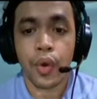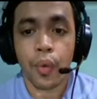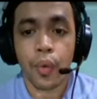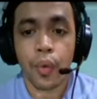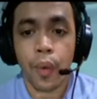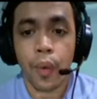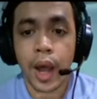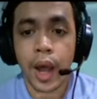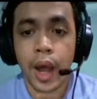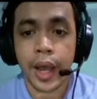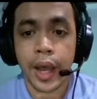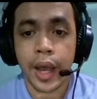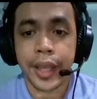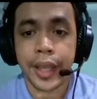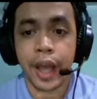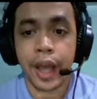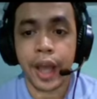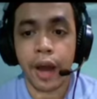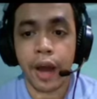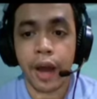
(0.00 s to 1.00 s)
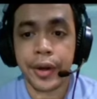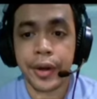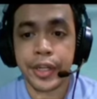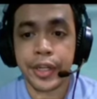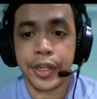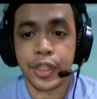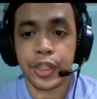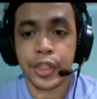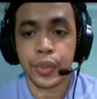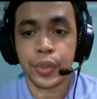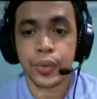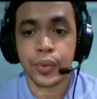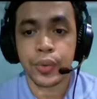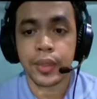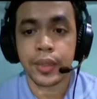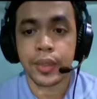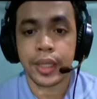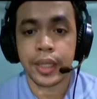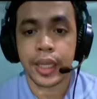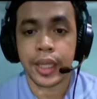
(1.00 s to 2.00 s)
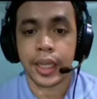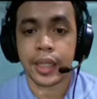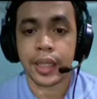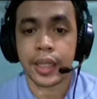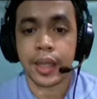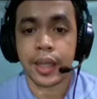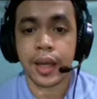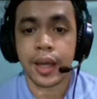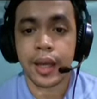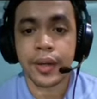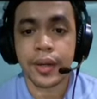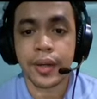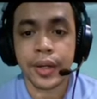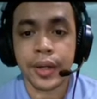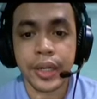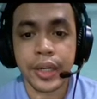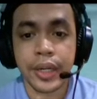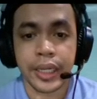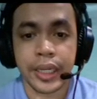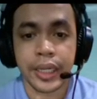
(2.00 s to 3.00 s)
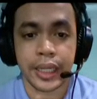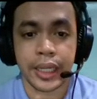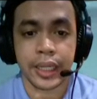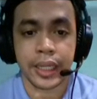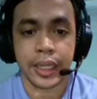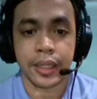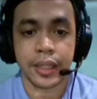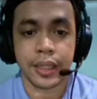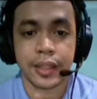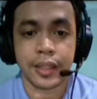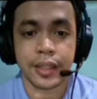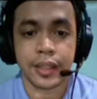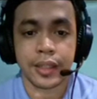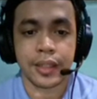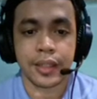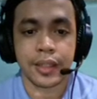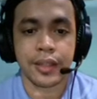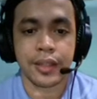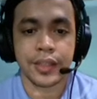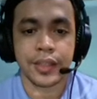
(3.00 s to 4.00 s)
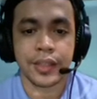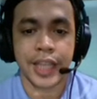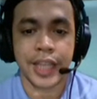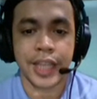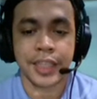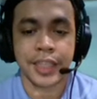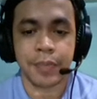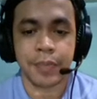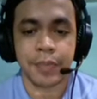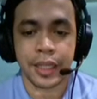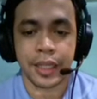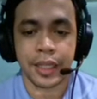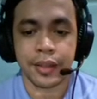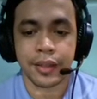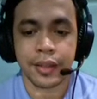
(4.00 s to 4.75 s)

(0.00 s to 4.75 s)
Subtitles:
Why are you in a hurry? Jasmine,